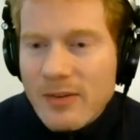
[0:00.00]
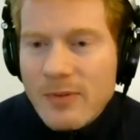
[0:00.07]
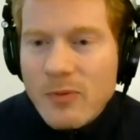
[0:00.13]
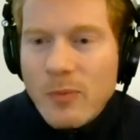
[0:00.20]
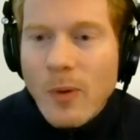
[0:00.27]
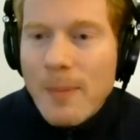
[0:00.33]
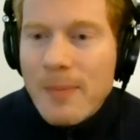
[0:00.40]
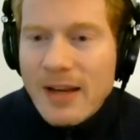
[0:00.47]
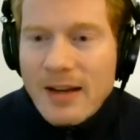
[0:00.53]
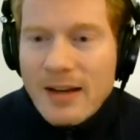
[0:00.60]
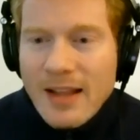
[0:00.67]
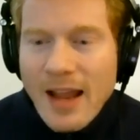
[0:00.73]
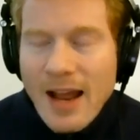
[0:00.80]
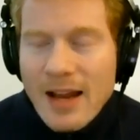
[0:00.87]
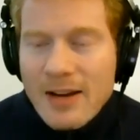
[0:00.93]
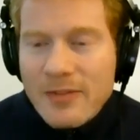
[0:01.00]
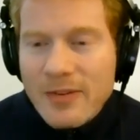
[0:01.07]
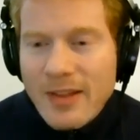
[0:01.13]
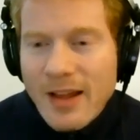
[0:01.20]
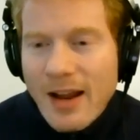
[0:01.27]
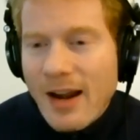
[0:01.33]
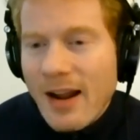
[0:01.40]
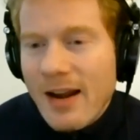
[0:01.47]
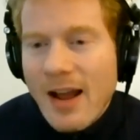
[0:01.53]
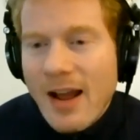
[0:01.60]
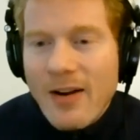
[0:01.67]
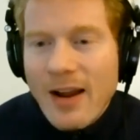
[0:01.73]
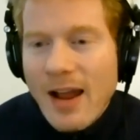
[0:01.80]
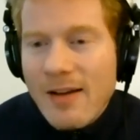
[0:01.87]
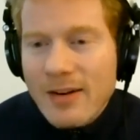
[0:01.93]
swapping in cash for that. And now
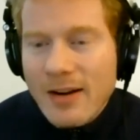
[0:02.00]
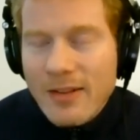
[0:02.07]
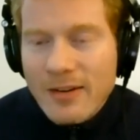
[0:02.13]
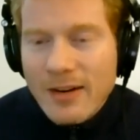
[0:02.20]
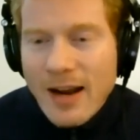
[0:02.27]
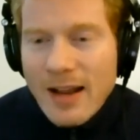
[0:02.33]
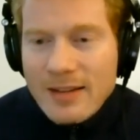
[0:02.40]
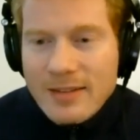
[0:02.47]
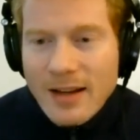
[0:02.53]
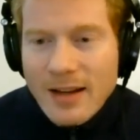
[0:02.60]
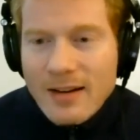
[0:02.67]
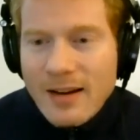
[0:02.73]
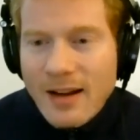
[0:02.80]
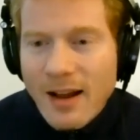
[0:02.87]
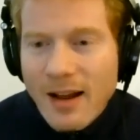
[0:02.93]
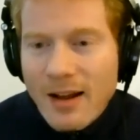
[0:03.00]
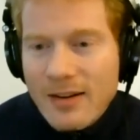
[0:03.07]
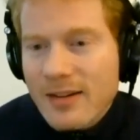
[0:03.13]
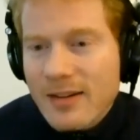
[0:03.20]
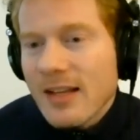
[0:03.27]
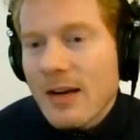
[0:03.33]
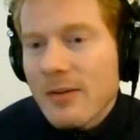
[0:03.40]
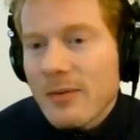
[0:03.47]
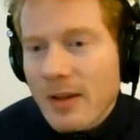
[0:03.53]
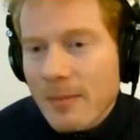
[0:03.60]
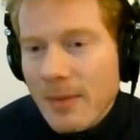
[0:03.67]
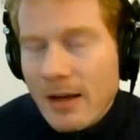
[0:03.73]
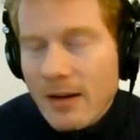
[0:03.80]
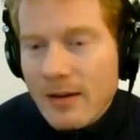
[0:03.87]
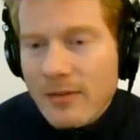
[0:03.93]
I have another asset. Does that really
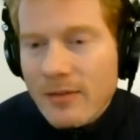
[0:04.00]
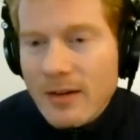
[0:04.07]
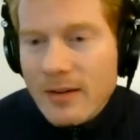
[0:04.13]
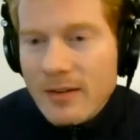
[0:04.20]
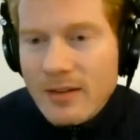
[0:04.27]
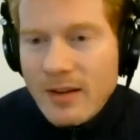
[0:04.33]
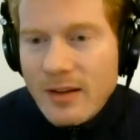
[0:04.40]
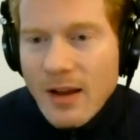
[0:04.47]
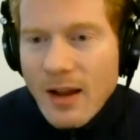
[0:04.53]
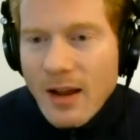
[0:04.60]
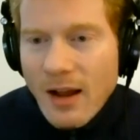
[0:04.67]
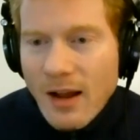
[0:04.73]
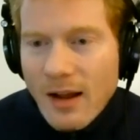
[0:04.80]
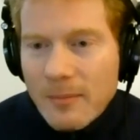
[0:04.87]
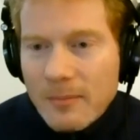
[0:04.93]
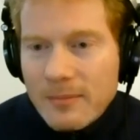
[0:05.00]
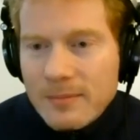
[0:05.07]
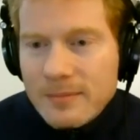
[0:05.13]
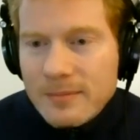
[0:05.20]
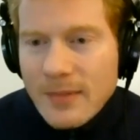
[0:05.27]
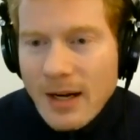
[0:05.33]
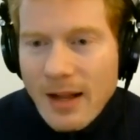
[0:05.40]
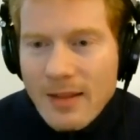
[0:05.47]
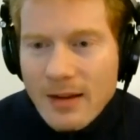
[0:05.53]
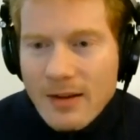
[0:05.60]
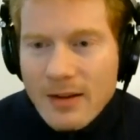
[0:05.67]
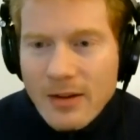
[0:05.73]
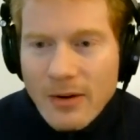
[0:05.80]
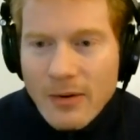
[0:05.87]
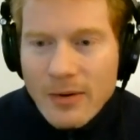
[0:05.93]
make a difference? And I
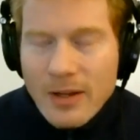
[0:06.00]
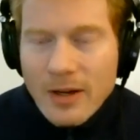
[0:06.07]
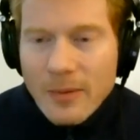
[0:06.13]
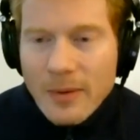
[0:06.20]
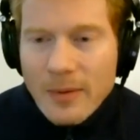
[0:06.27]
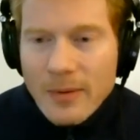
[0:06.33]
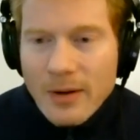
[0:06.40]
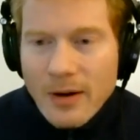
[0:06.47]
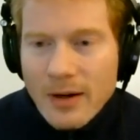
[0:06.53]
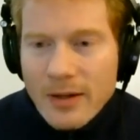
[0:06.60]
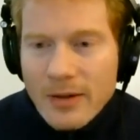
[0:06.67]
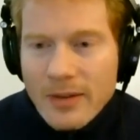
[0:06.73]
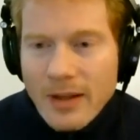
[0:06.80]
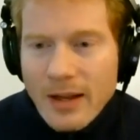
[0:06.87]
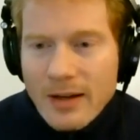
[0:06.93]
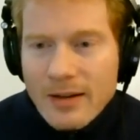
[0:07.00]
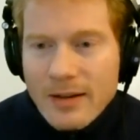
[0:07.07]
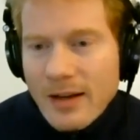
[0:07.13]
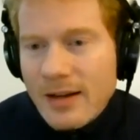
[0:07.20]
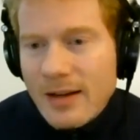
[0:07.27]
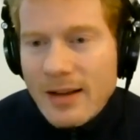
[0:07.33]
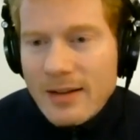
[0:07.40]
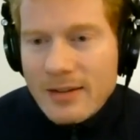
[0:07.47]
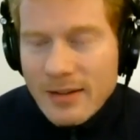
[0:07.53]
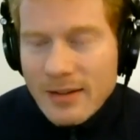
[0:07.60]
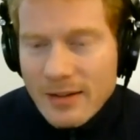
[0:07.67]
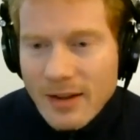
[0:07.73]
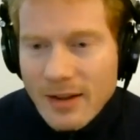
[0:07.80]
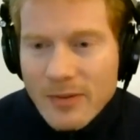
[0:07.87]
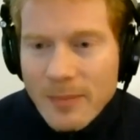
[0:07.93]
think, here we would argue that yes,
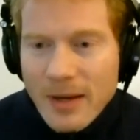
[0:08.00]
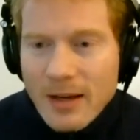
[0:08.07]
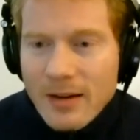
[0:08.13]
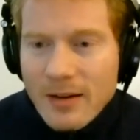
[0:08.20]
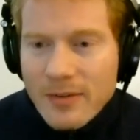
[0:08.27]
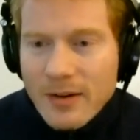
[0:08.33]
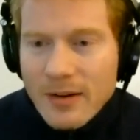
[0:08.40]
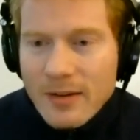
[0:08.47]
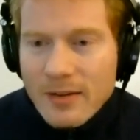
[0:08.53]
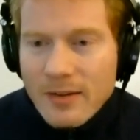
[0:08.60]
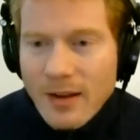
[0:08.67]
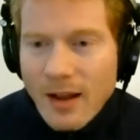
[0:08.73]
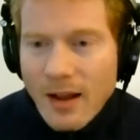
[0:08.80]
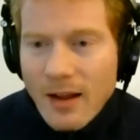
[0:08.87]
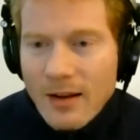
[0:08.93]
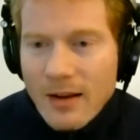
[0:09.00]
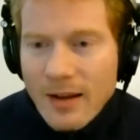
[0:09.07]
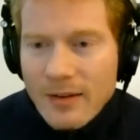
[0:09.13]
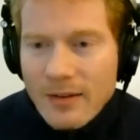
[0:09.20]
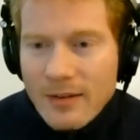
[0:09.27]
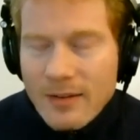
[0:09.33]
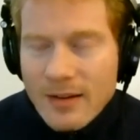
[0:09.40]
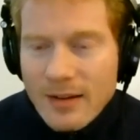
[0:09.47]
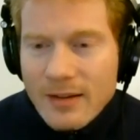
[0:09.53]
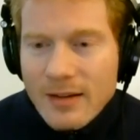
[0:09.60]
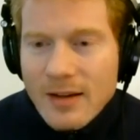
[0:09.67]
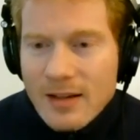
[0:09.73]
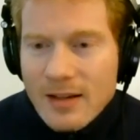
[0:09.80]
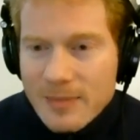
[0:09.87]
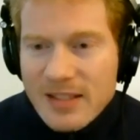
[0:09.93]
it does make a difference. And the
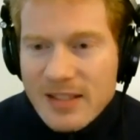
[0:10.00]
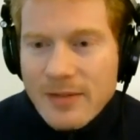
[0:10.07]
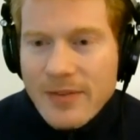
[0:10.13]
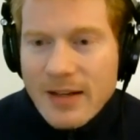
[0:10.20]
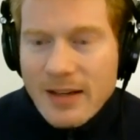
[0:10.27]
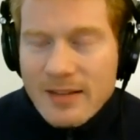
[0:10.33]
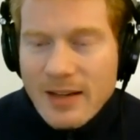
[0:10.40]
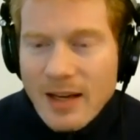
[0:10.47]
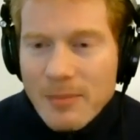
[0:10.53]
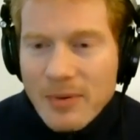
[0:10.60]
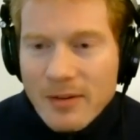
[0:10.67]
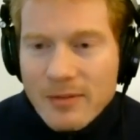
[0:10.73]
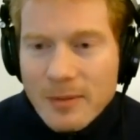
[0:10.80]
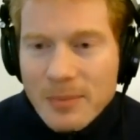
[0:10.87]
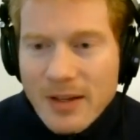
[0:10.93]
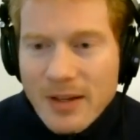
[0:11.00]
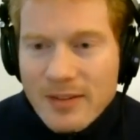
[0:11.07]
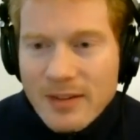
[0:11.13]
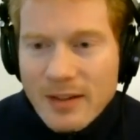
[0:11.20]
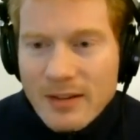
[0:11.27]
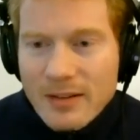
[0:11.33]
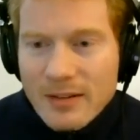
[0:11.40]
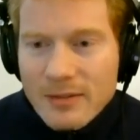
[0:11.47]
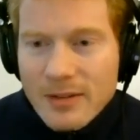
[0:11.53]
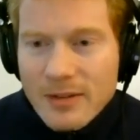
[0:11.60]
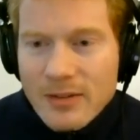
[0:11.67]
specific example of replacing